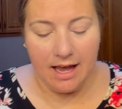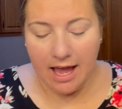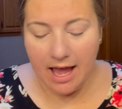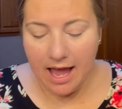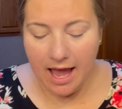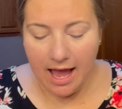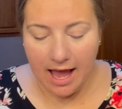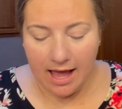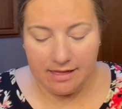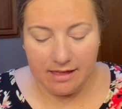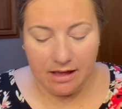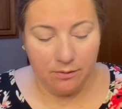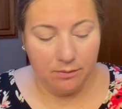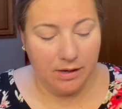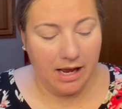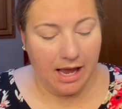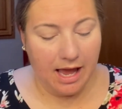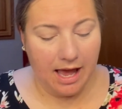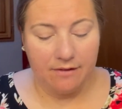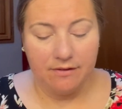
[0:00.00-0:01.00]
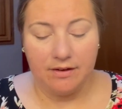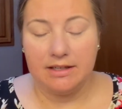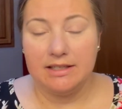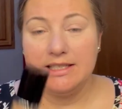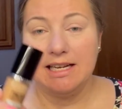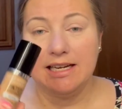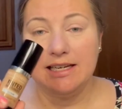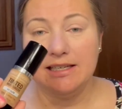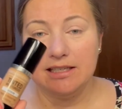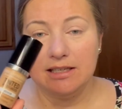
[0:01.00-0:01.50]
And then we have
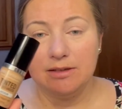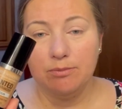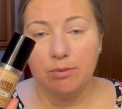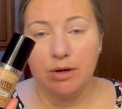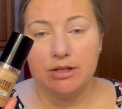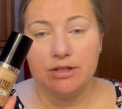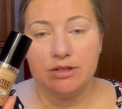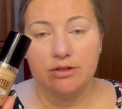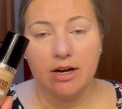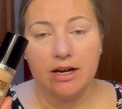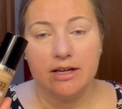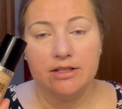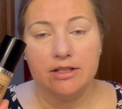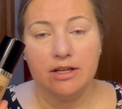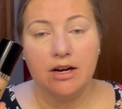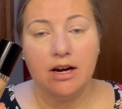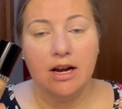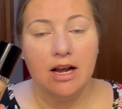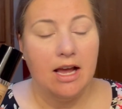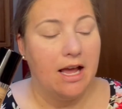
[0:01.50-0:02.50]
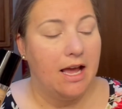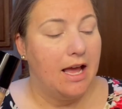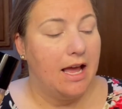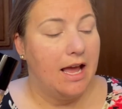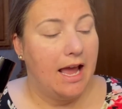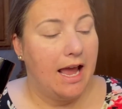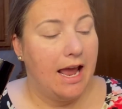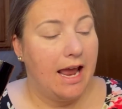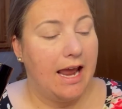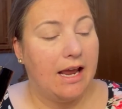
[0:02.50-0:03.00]
Tinted Moisturizer,
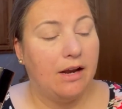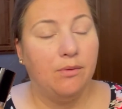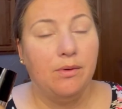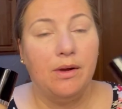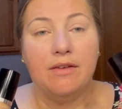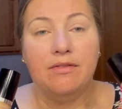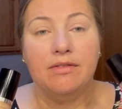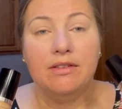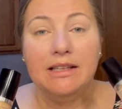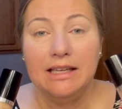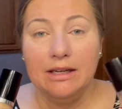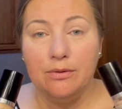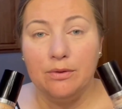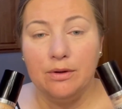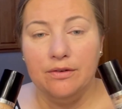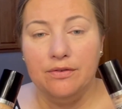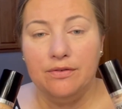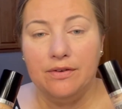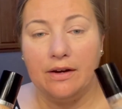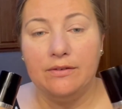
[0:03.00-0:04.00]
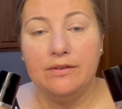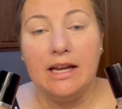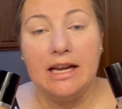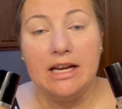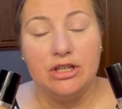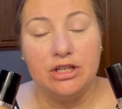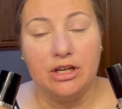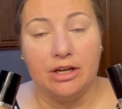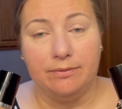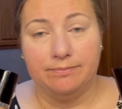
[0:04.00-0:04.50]
and we have liquid
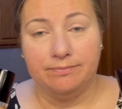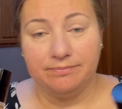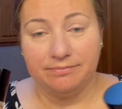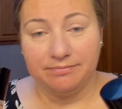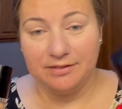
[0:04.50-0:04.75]
foundation.